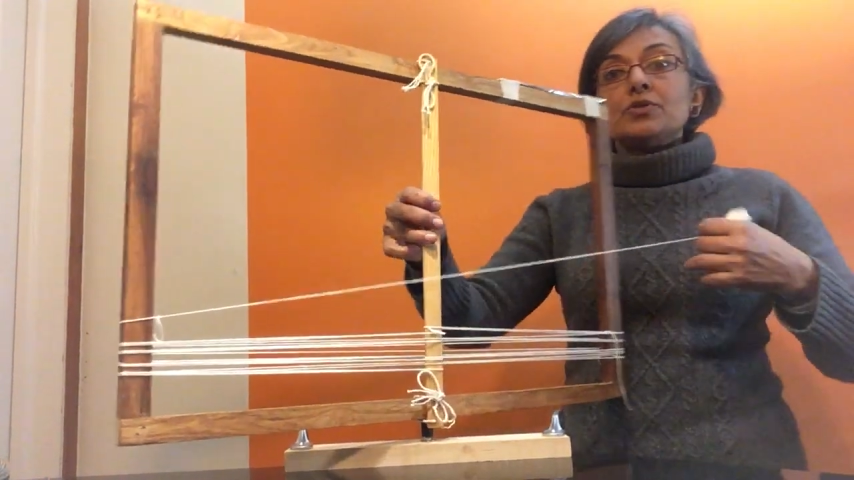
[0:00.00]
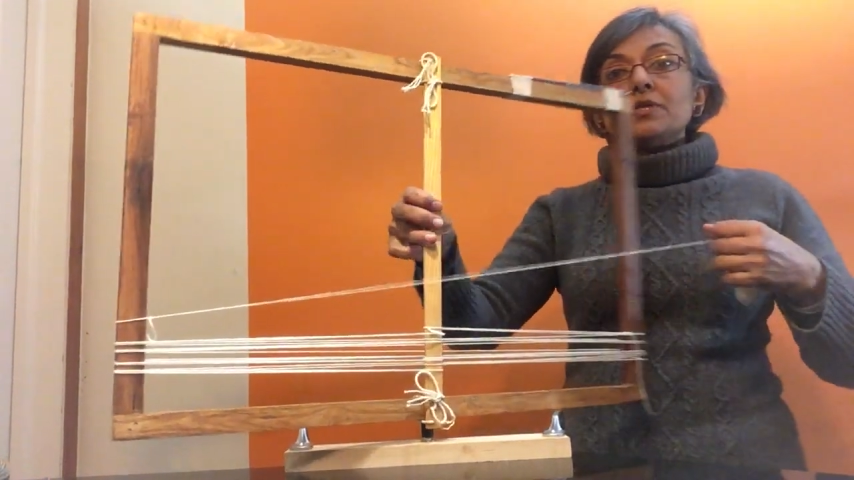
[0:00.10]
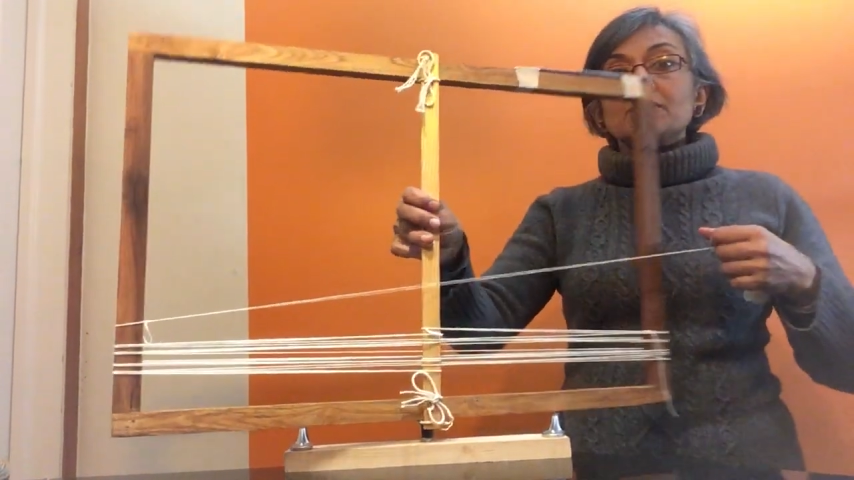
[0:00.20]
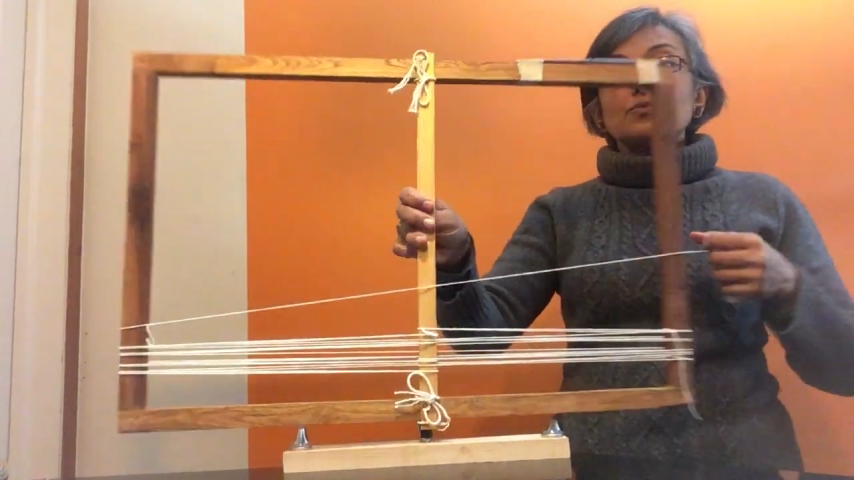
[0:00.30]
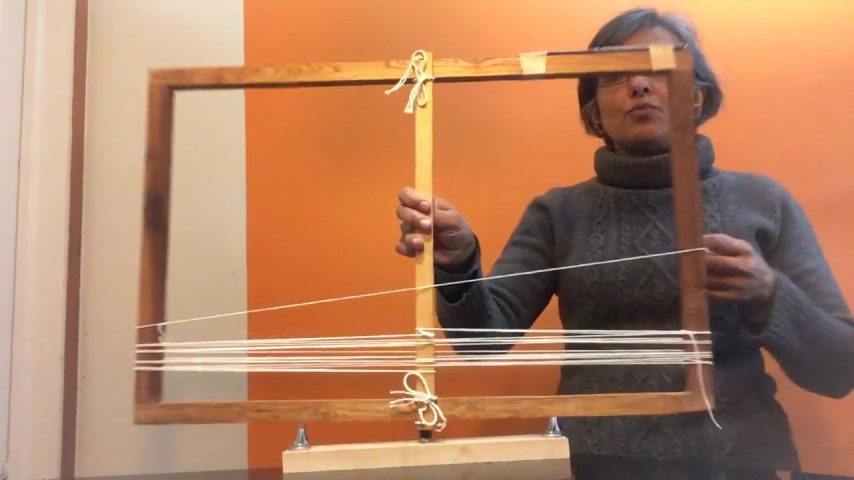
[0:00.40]

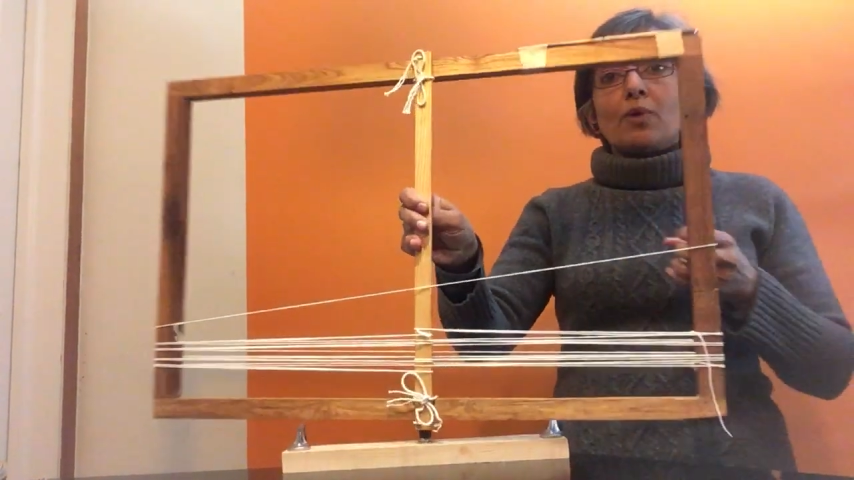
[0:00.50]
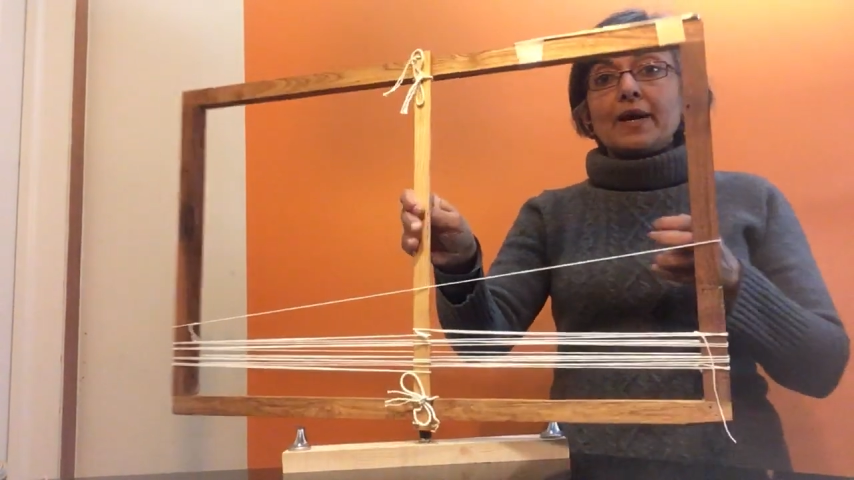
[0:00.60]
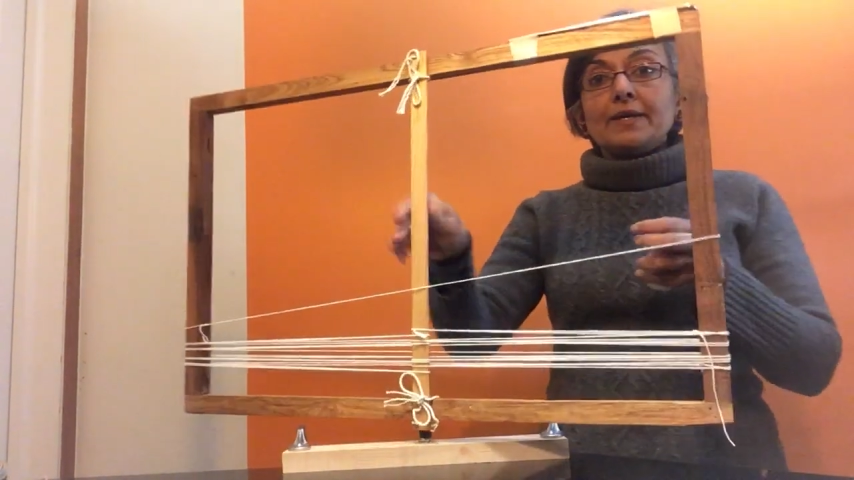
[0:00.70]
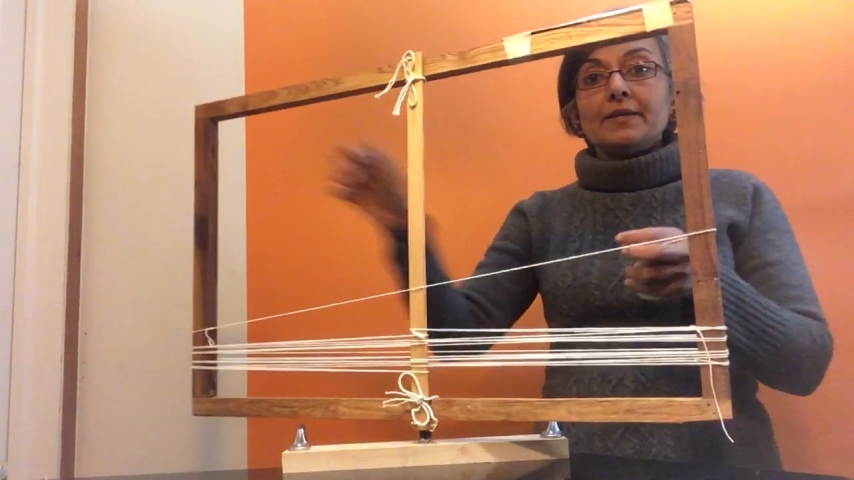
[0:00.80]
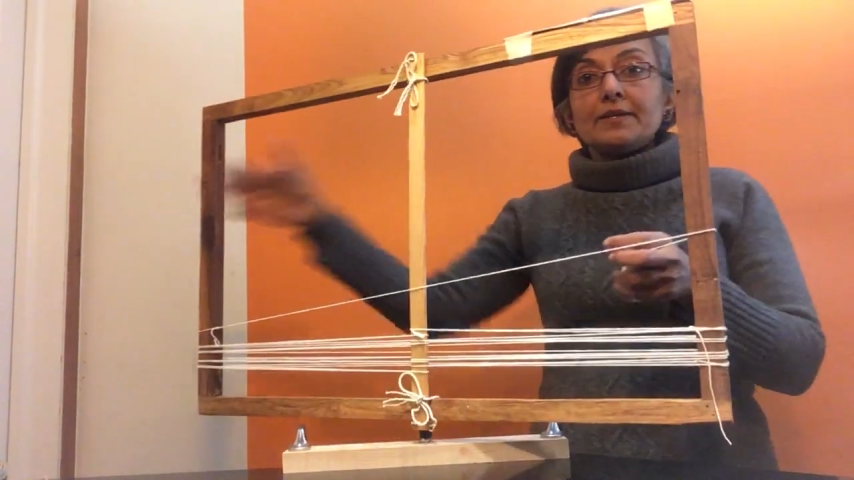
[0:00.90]
just
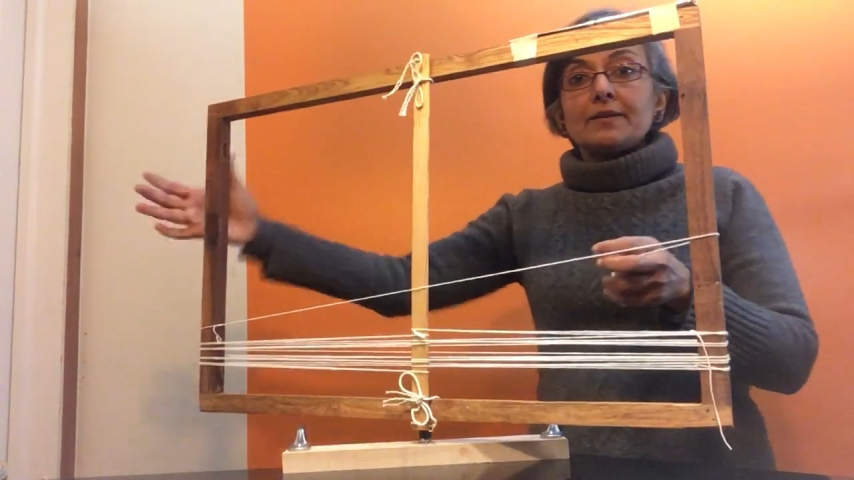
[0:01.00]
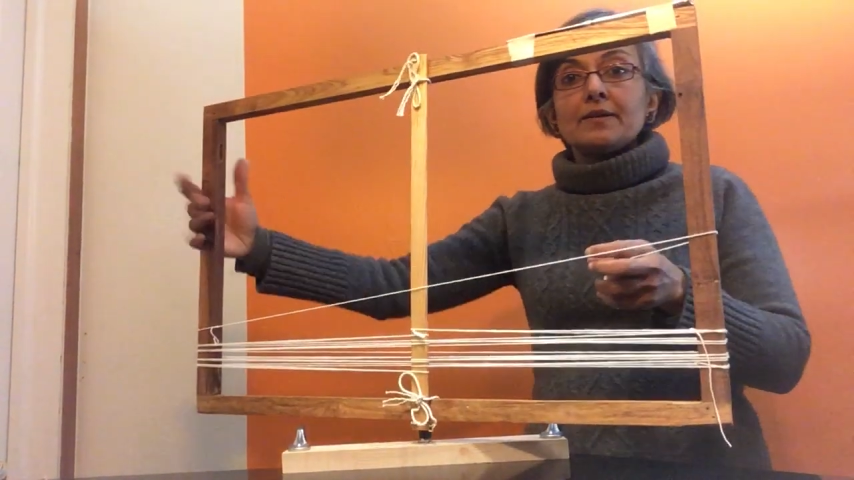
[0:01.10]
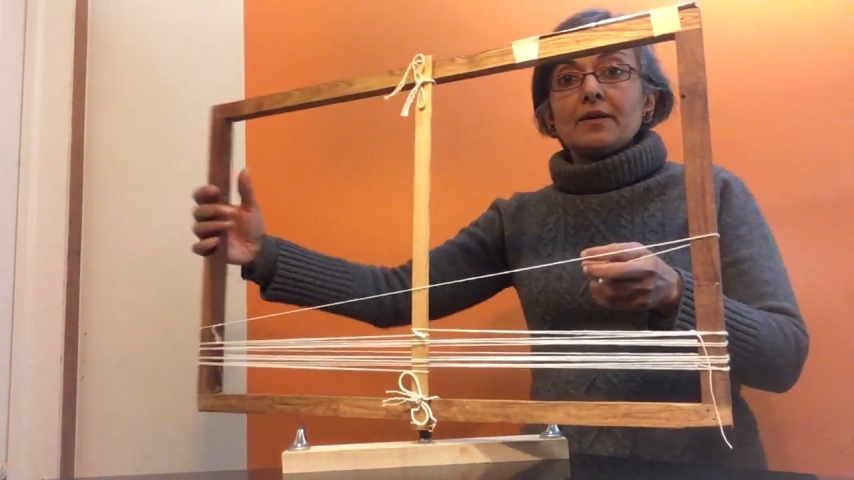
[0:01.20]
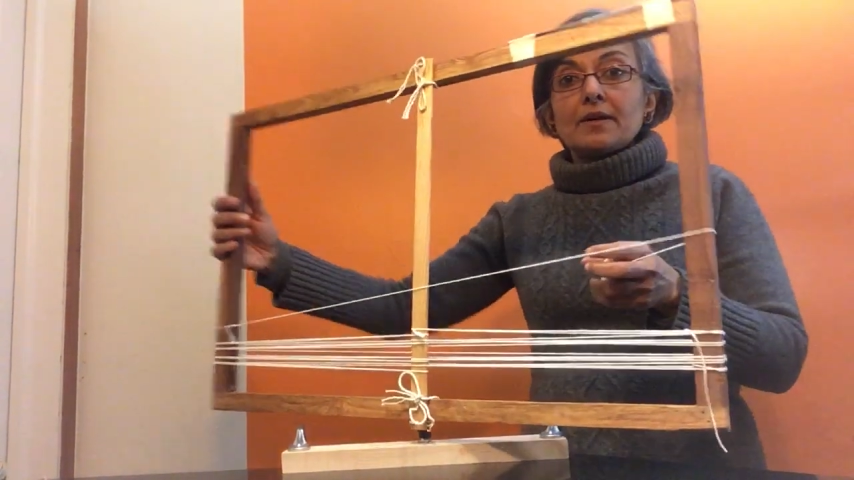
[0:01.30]
wind it